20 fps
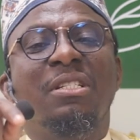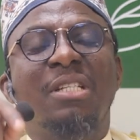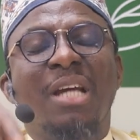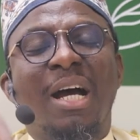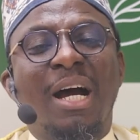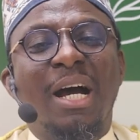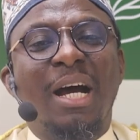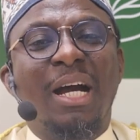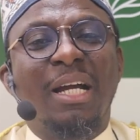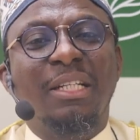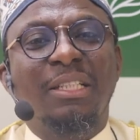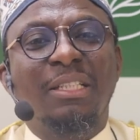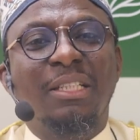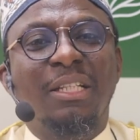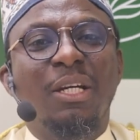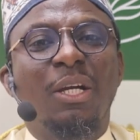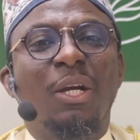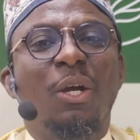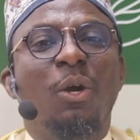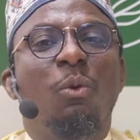died
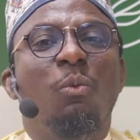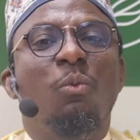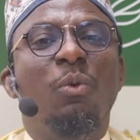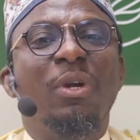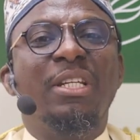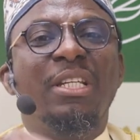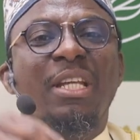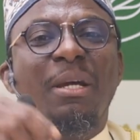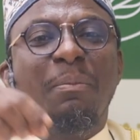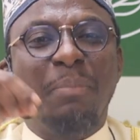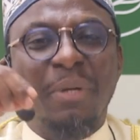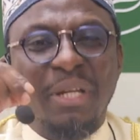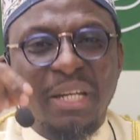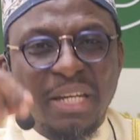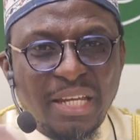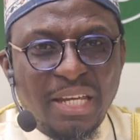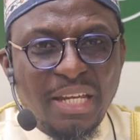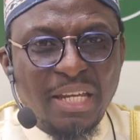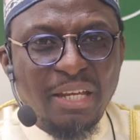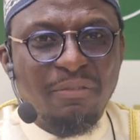with the
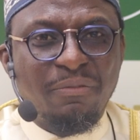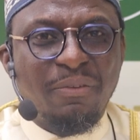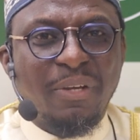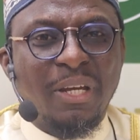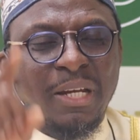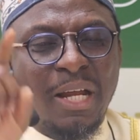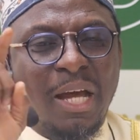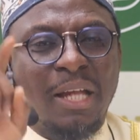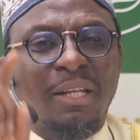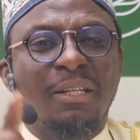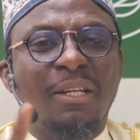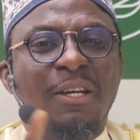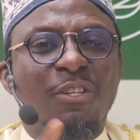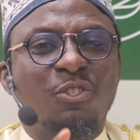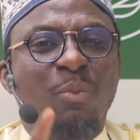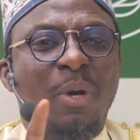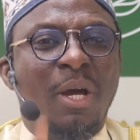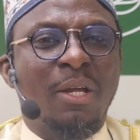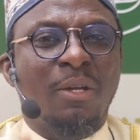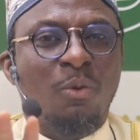belief in Allah
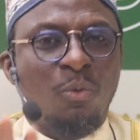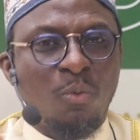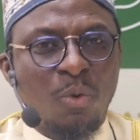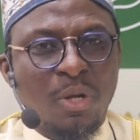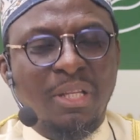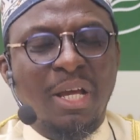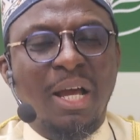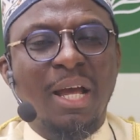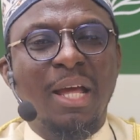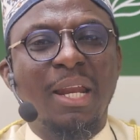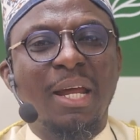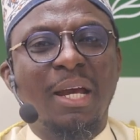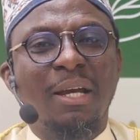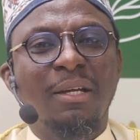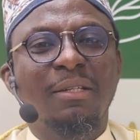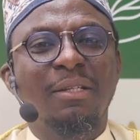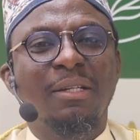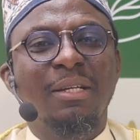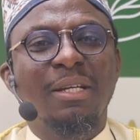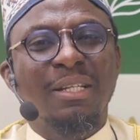subhanahu wa
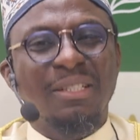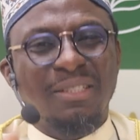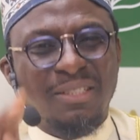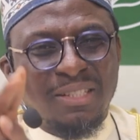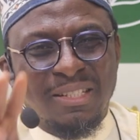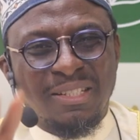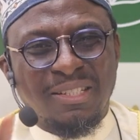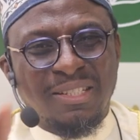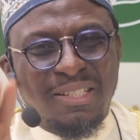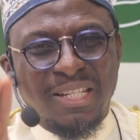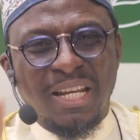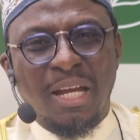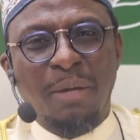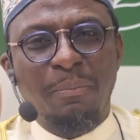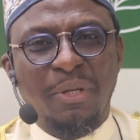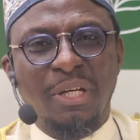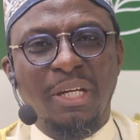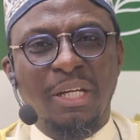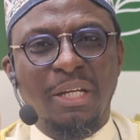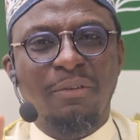ta'ala, sincere
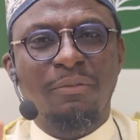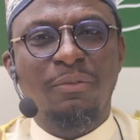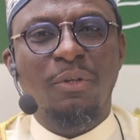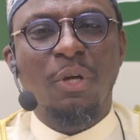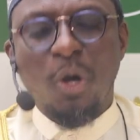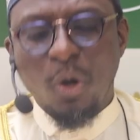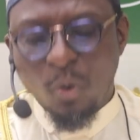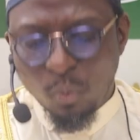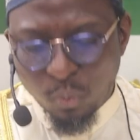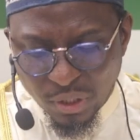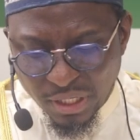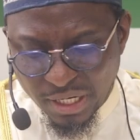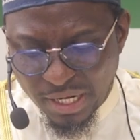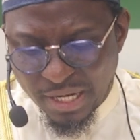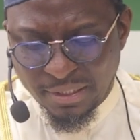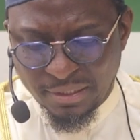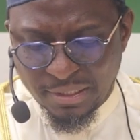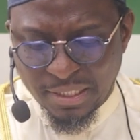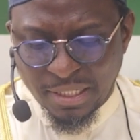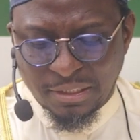belief,
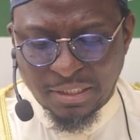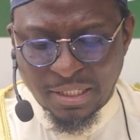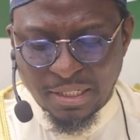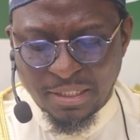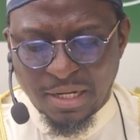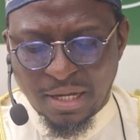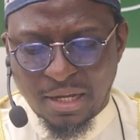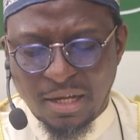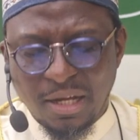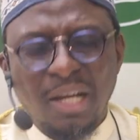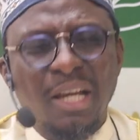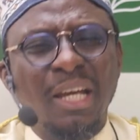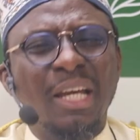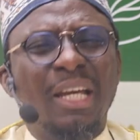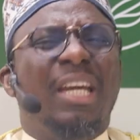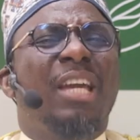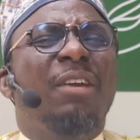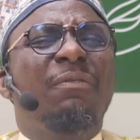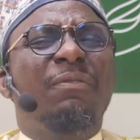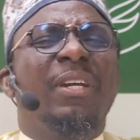will enter Jannah.
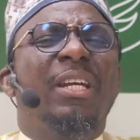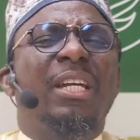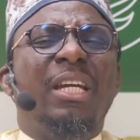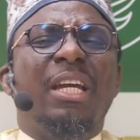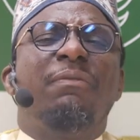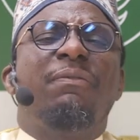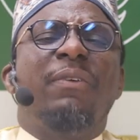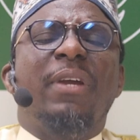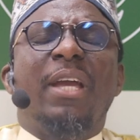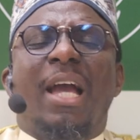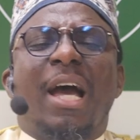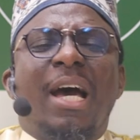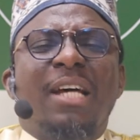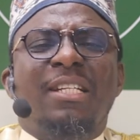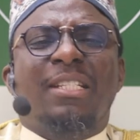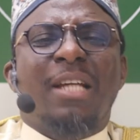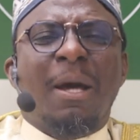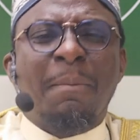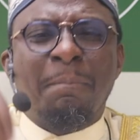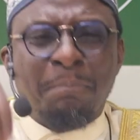Even if he
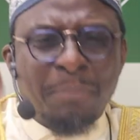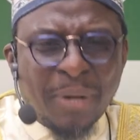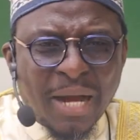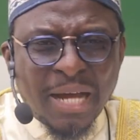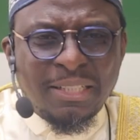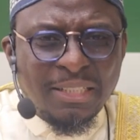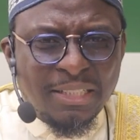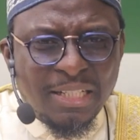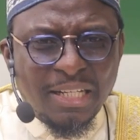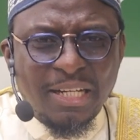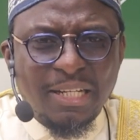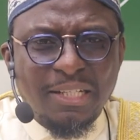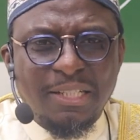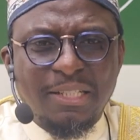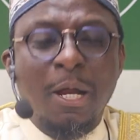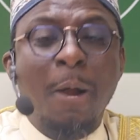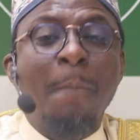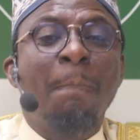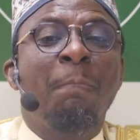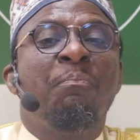has some bad
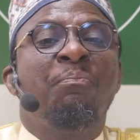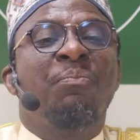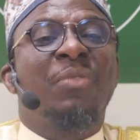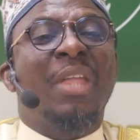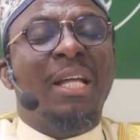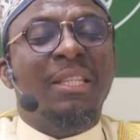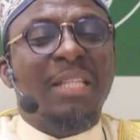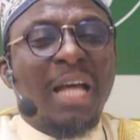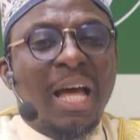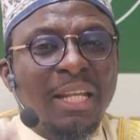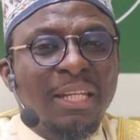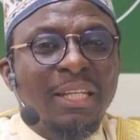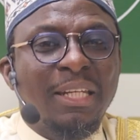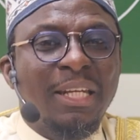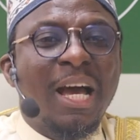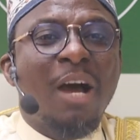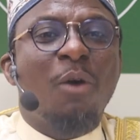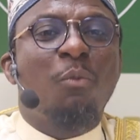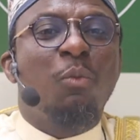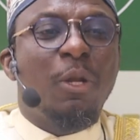deeds, that
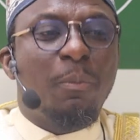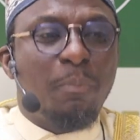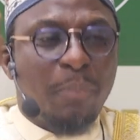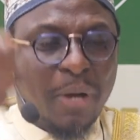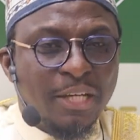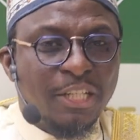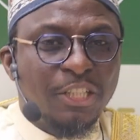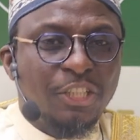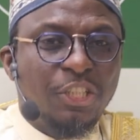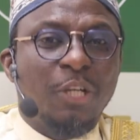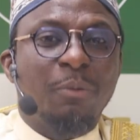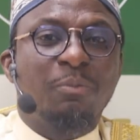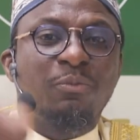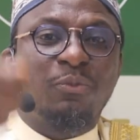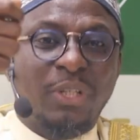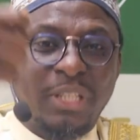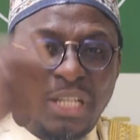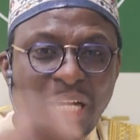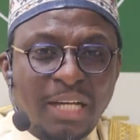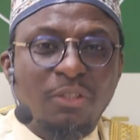Allah will punish him
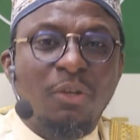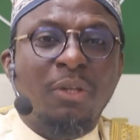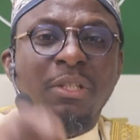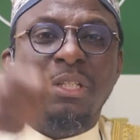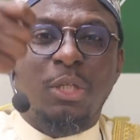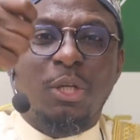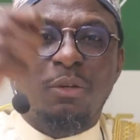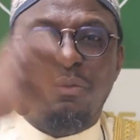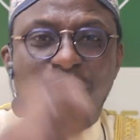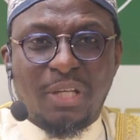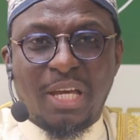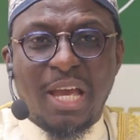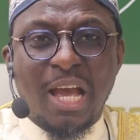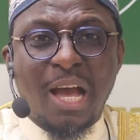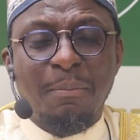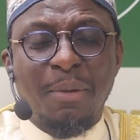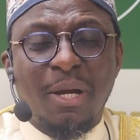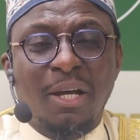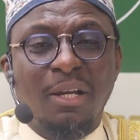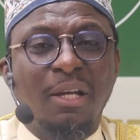for that on the day of
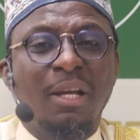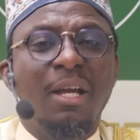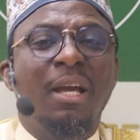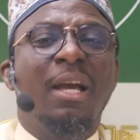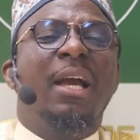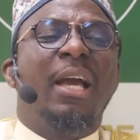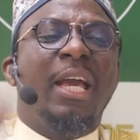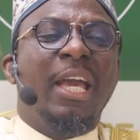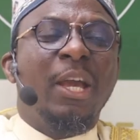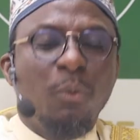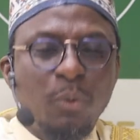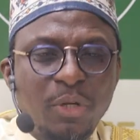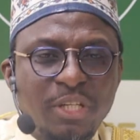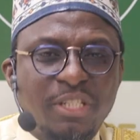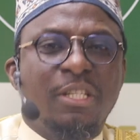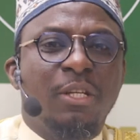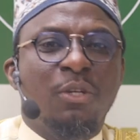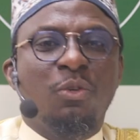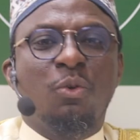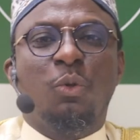Qiyamah, he will
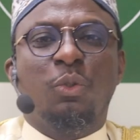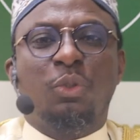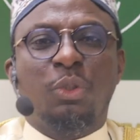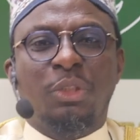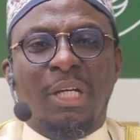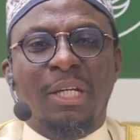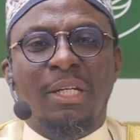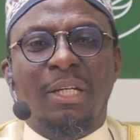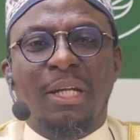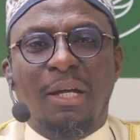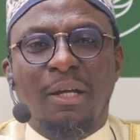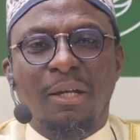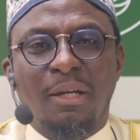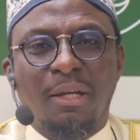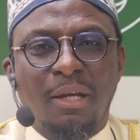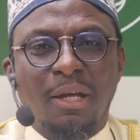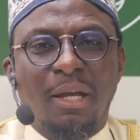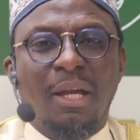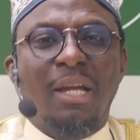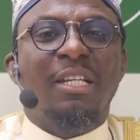still go to Jannah.
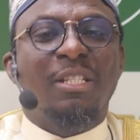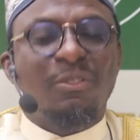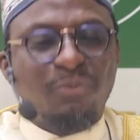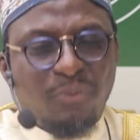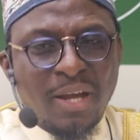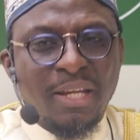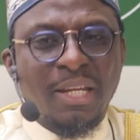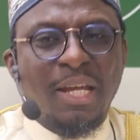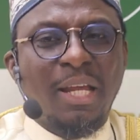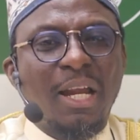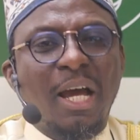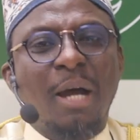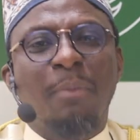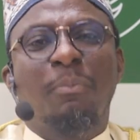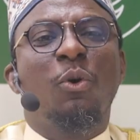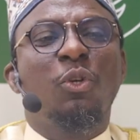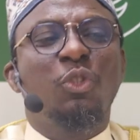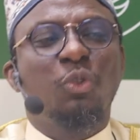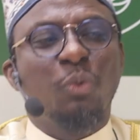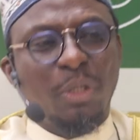His final
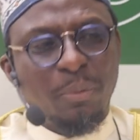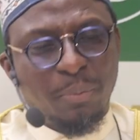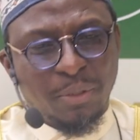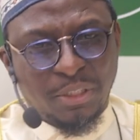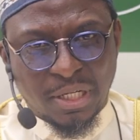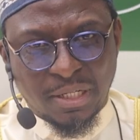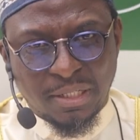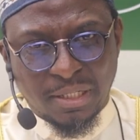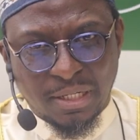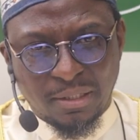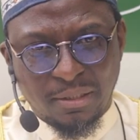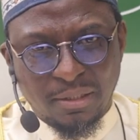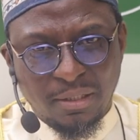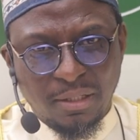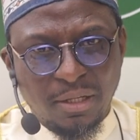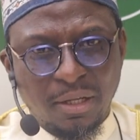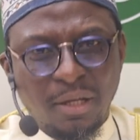abode will be Jannah.